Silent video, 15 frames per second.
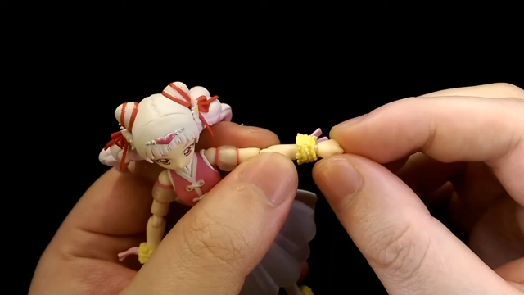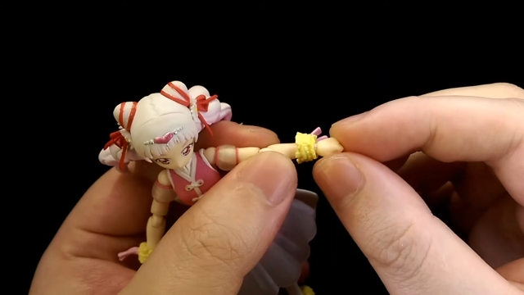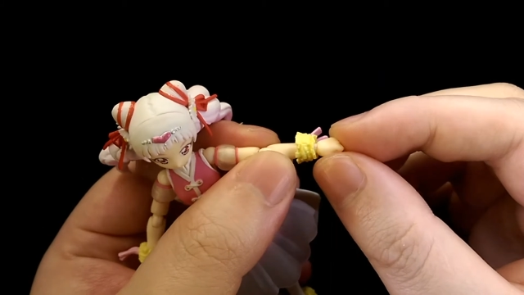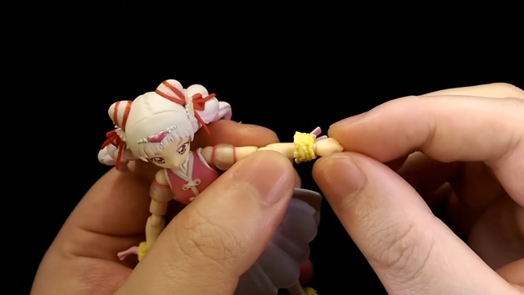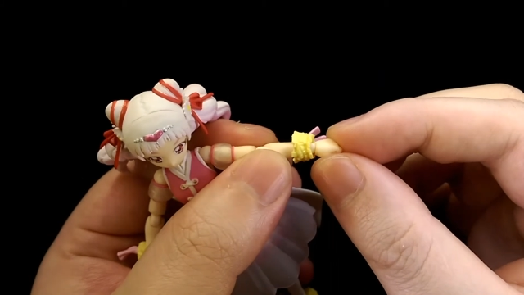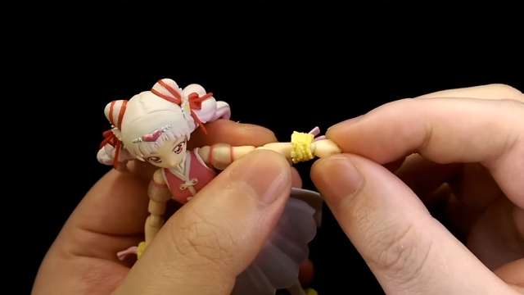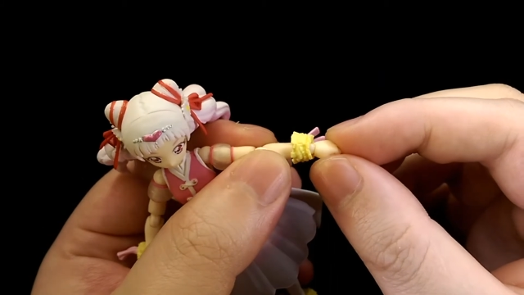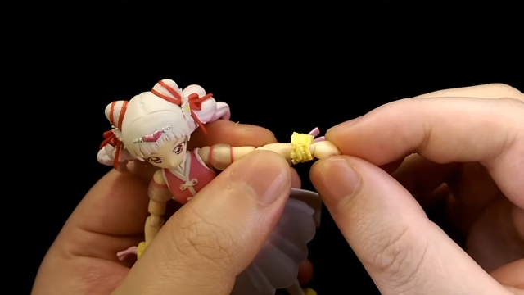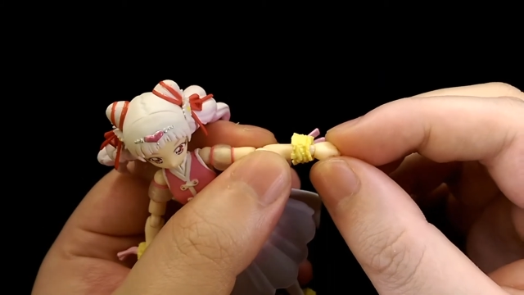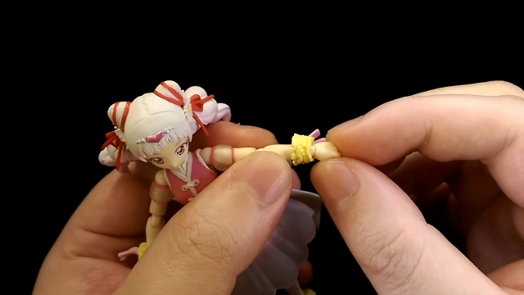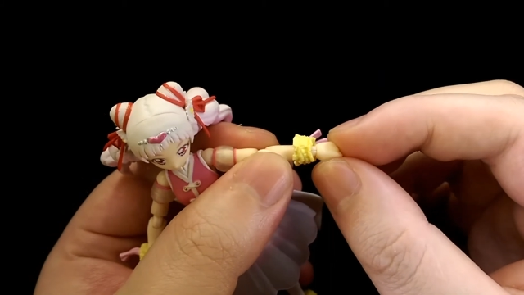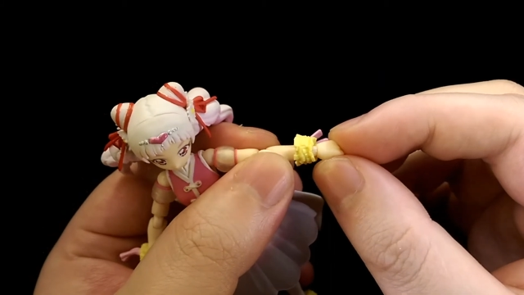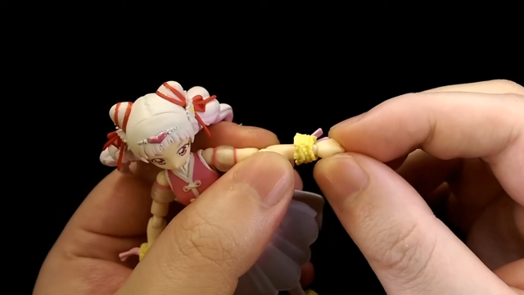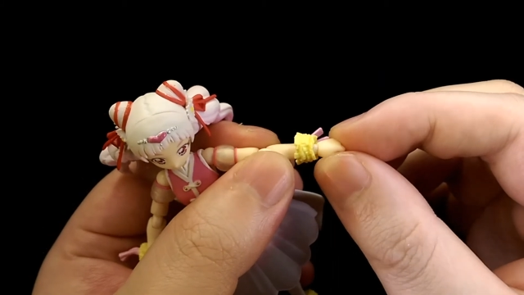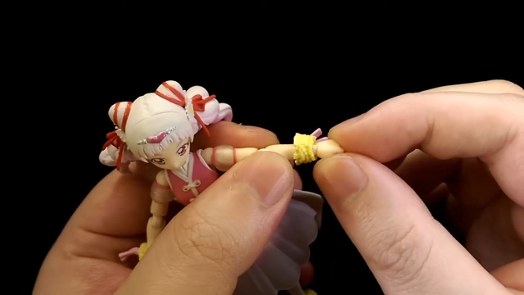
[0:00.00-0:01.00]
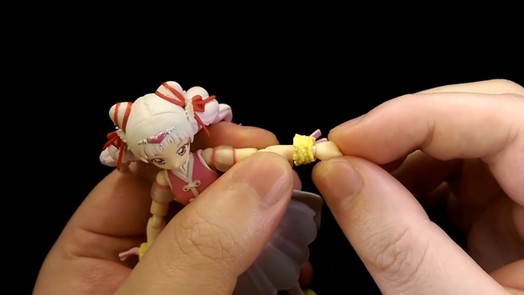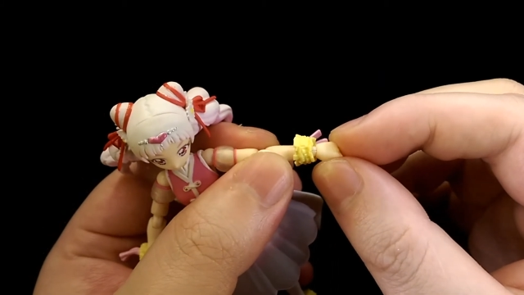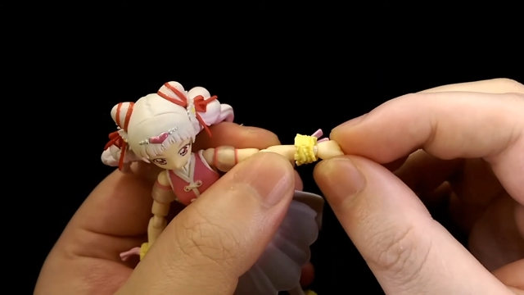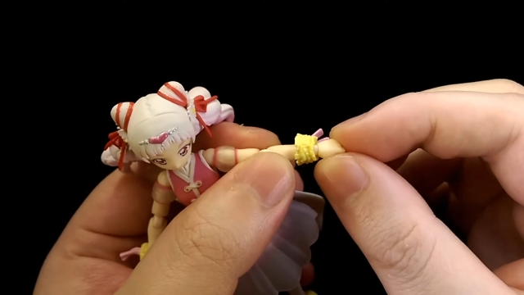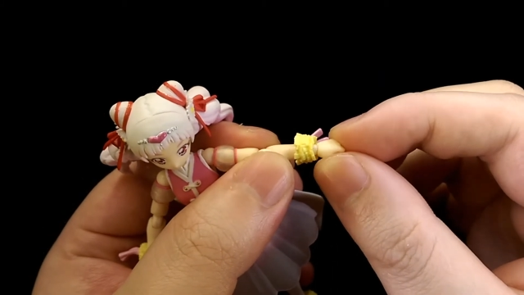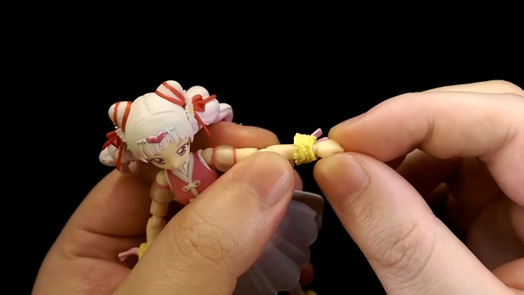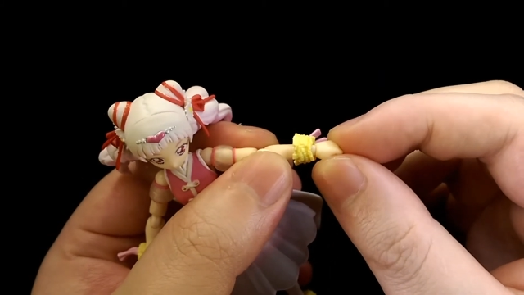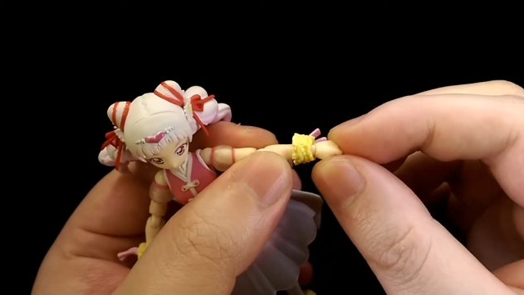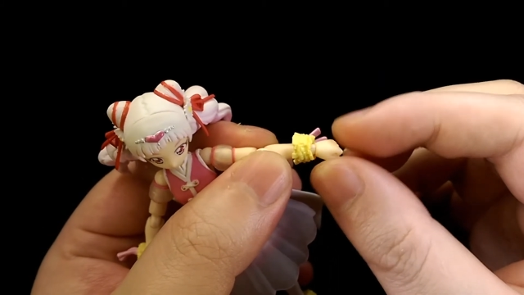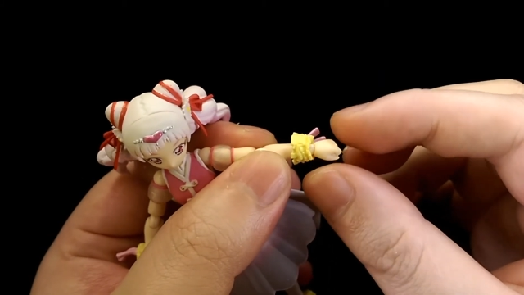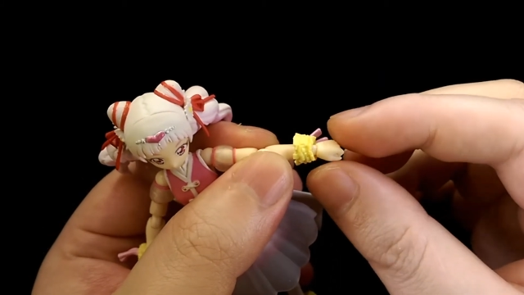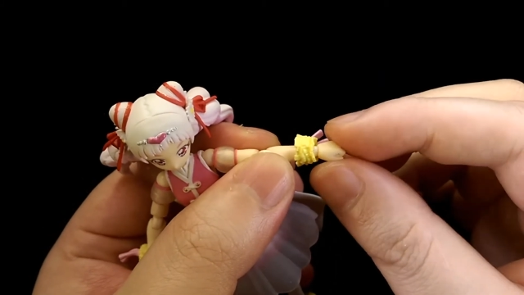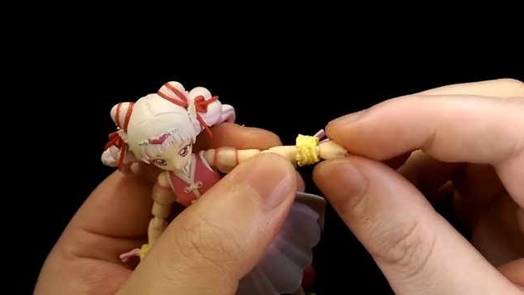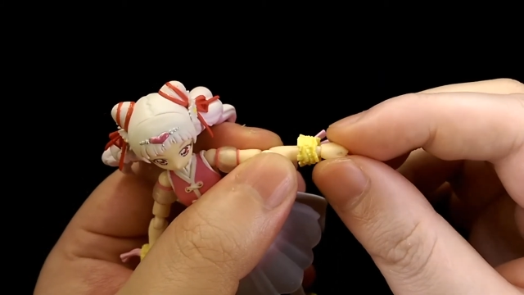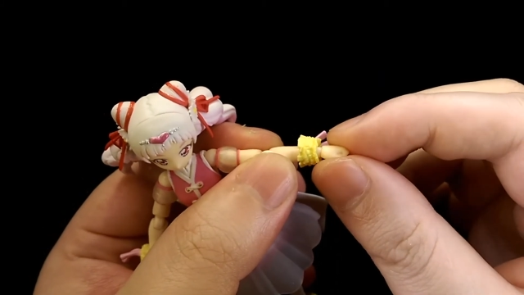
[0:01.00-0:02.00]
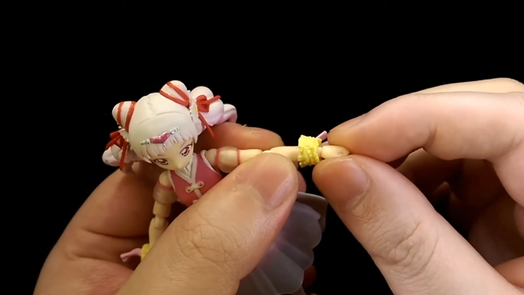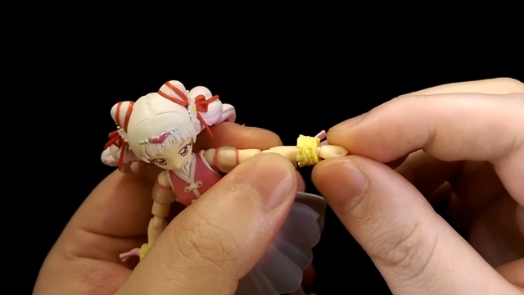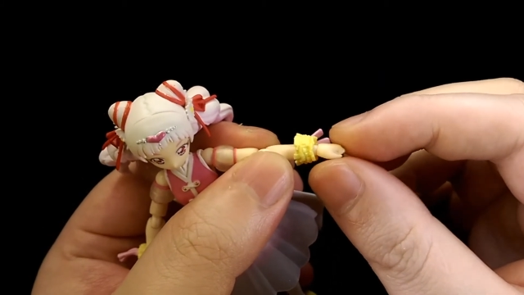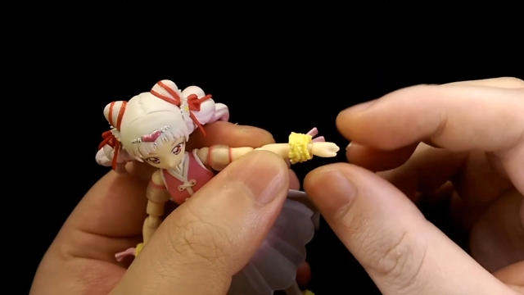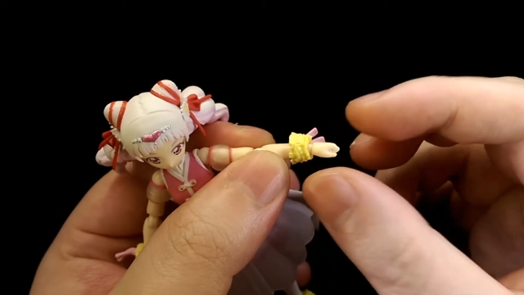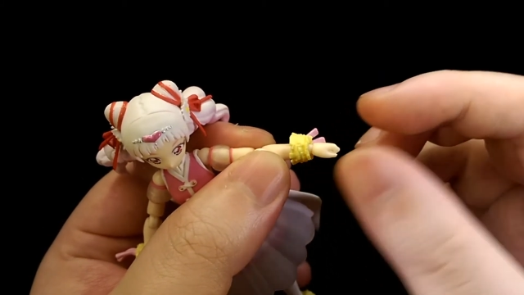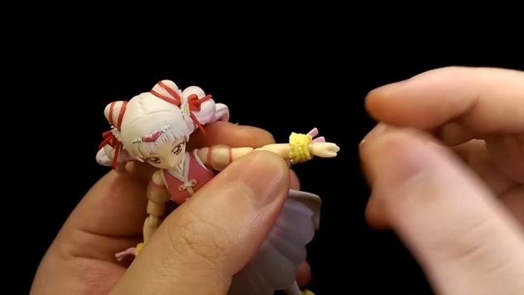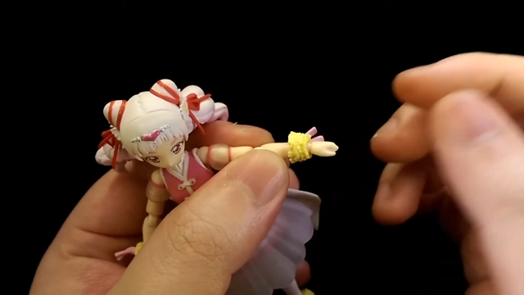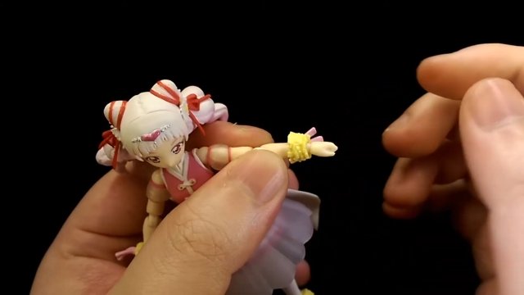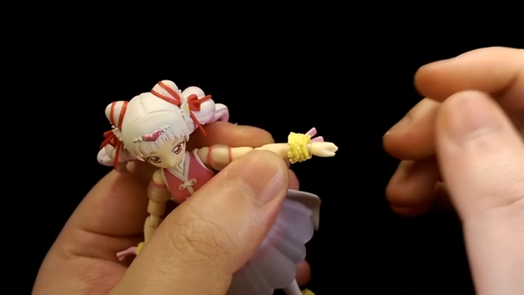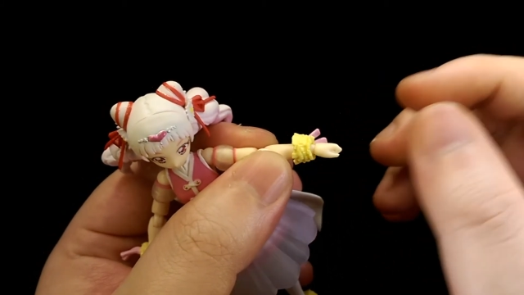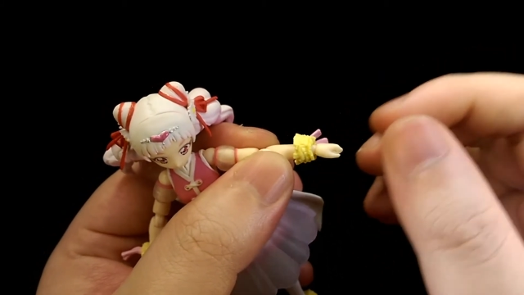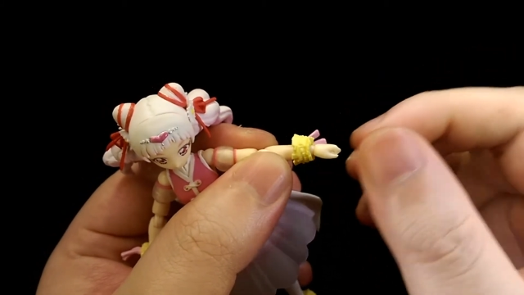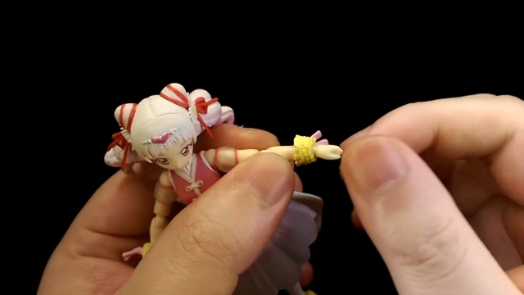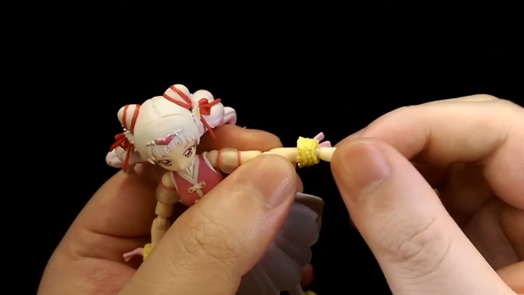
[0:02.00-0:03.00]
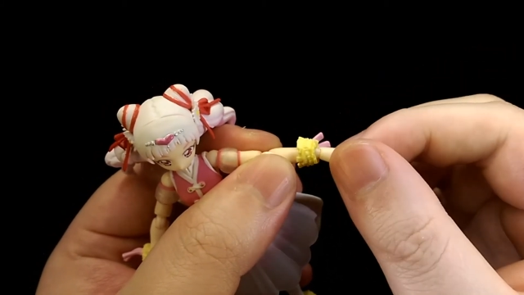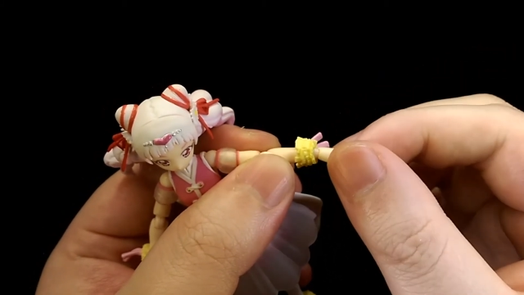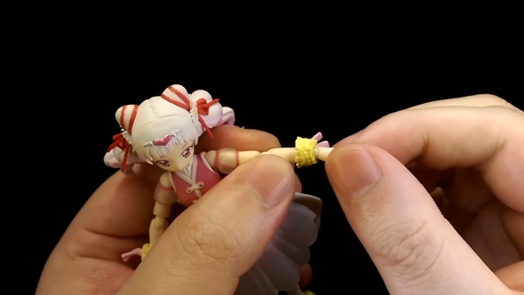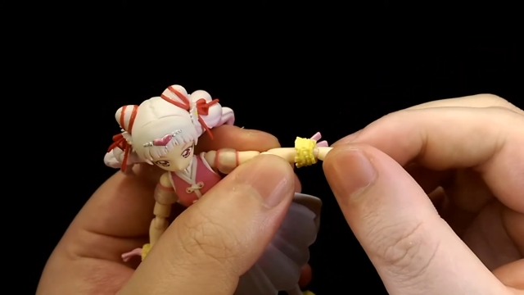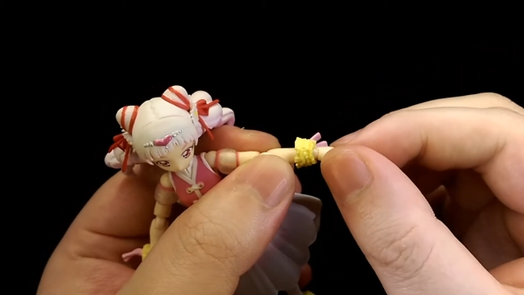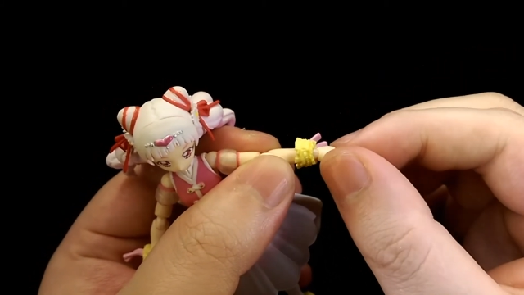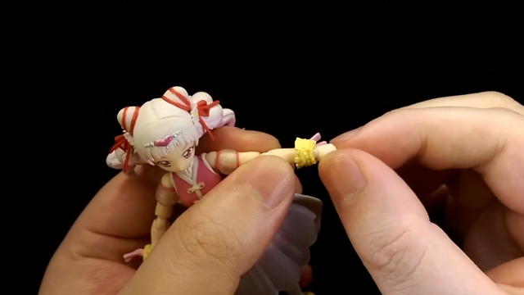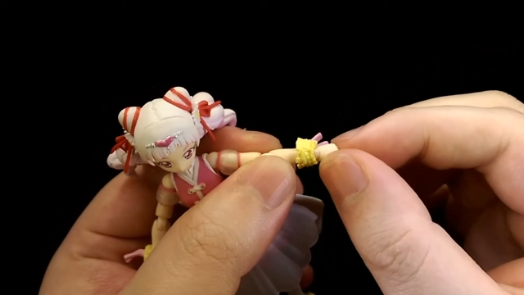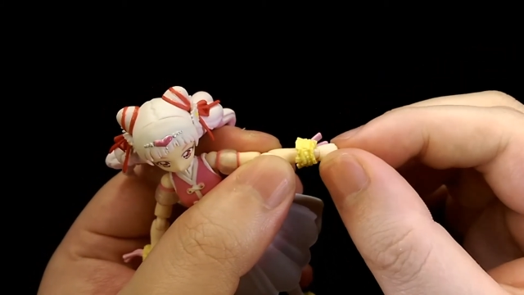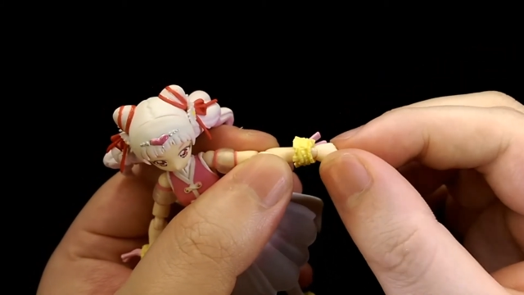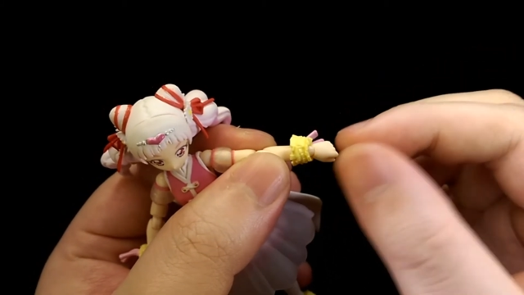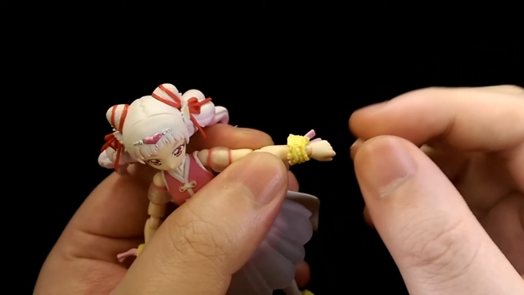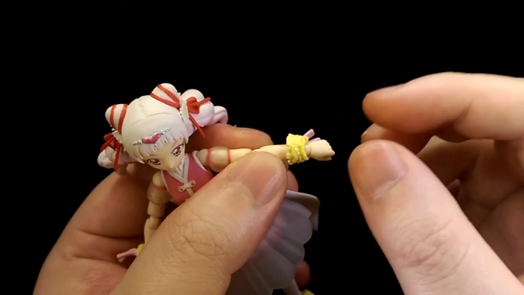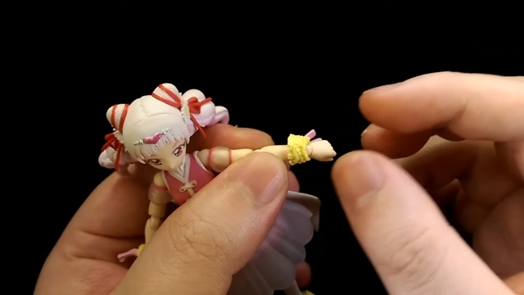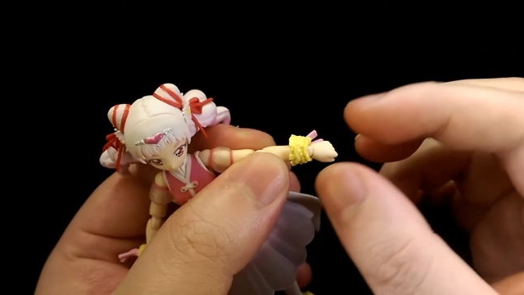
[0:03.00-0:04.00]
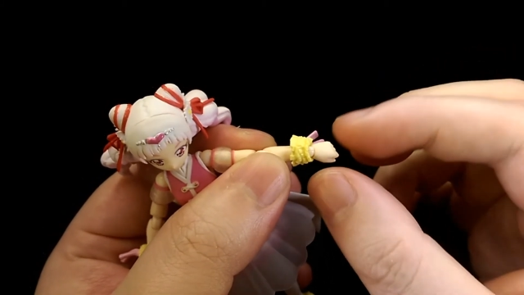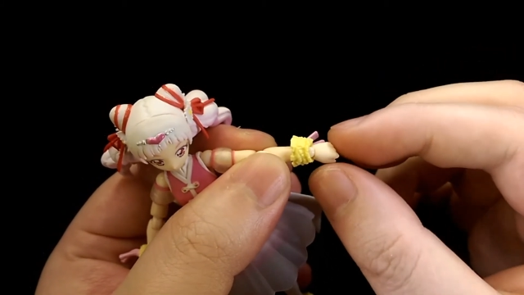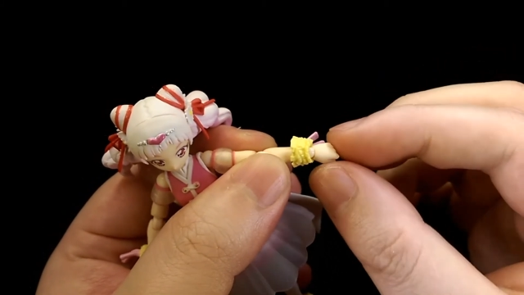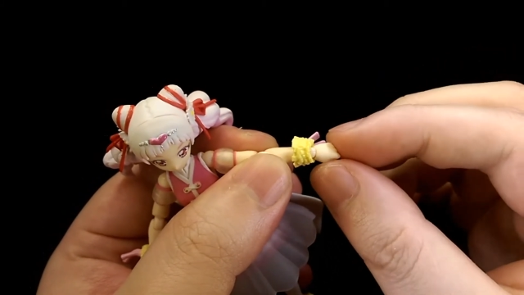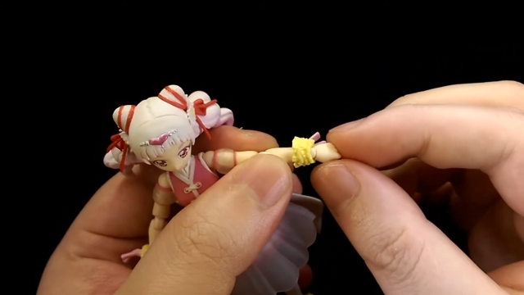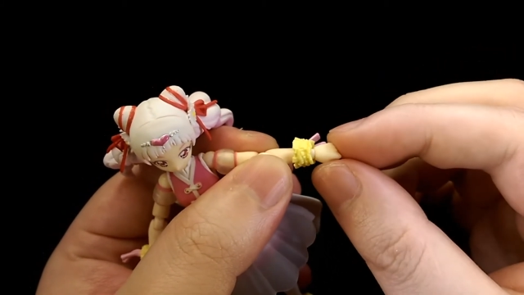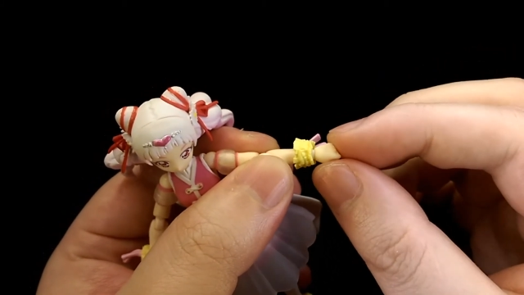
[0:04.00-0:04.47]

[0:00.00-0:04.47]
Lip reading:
(no speaker visible)